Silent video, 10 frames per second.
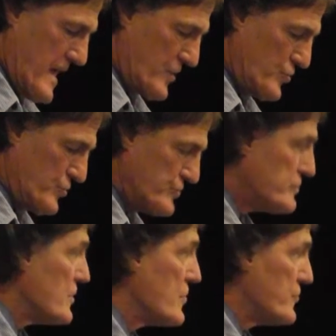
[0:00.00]
And
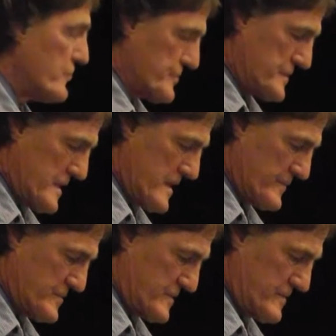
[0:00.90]
Guntram Thorne
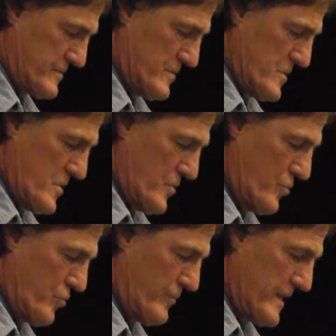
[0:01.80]
Thompson,
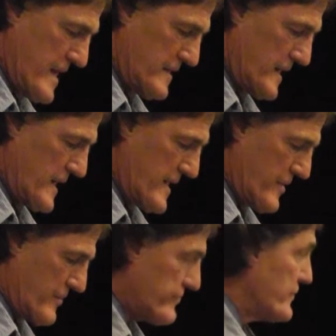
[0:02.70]
whom Ned
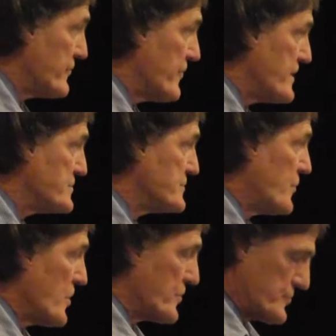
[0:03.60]
hired from the Francis
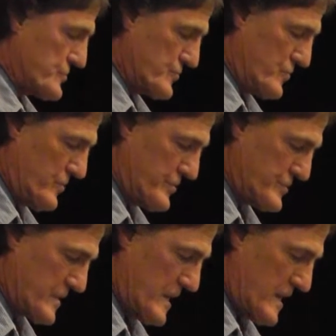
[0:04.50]
Parker School in
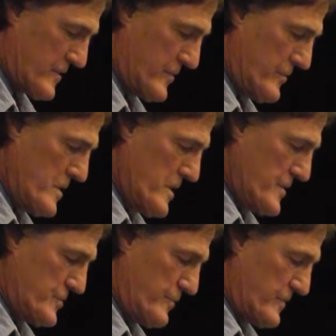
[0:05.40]
Chicago
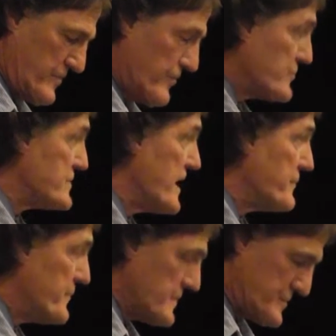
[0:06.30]
to be the first
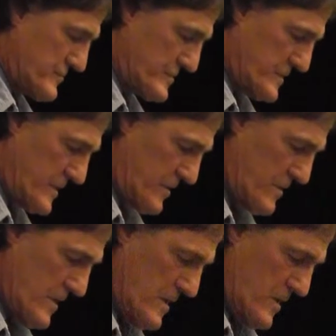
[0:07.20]
headmistress here,
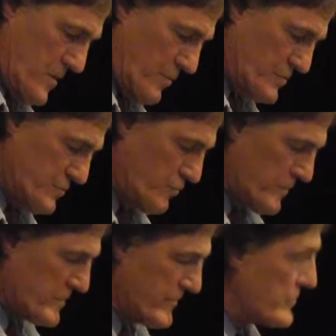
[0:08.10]
was a
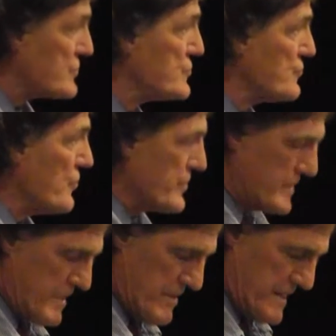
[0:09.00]
woman of
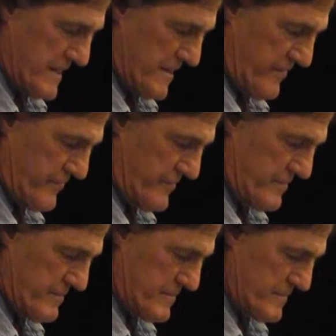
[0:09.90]
extraordinary gift
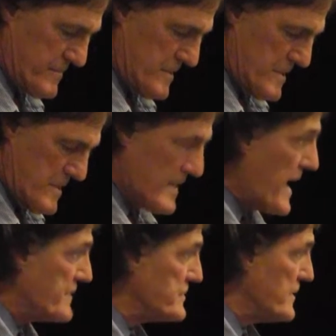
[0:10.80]

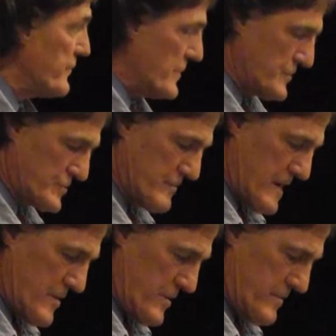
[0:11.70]
as an
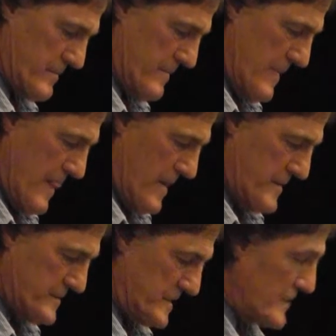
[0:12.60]
administrator,
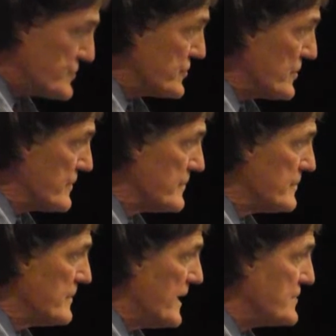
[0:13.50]
teacher,
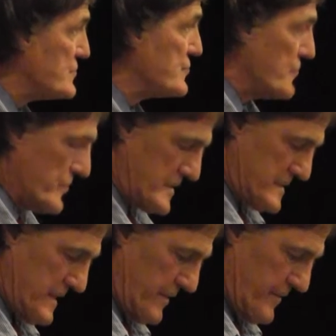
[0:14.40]
and
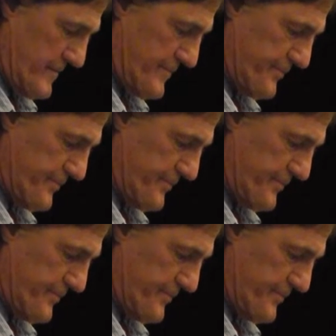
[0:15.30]
storyteller.